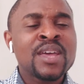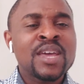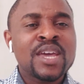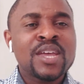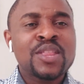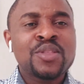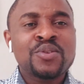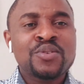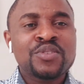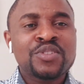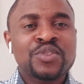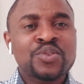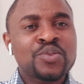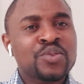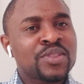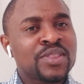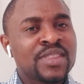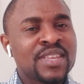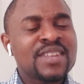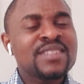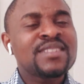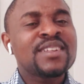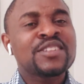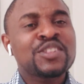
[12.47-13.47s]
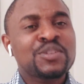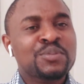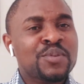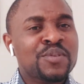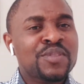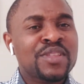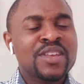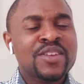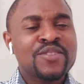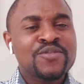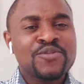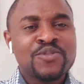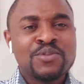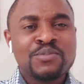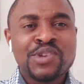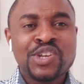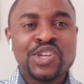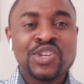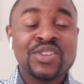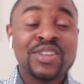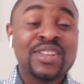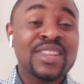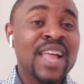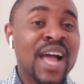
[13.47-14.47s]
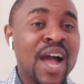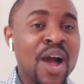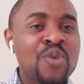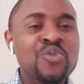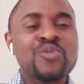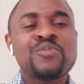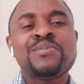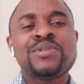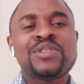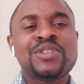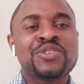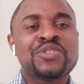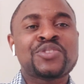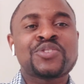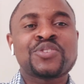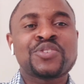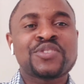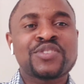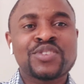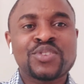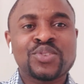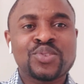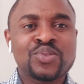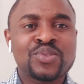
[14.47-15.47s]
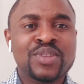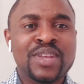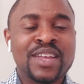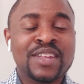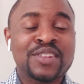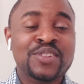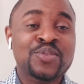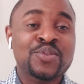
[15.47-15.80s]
You know, so these are some of the information that I will be discussing today.